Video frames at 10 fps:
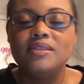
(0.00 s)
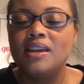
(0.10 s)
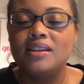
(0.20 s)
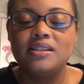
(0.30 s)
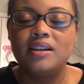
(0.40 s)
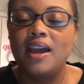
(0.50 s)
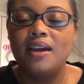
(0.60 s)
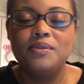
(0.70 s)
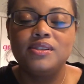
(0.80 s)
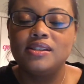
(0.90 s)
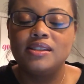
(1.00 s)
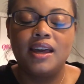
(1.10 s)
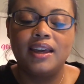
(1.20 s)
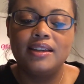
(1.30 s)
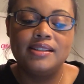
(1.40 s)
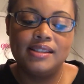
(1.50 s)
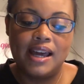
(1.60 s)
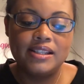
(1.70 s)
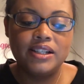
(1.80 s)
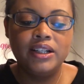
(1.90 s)
Yesterday was just like a
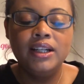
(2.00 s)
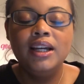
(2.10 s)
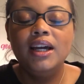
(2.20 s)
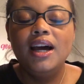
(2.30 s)
disaster.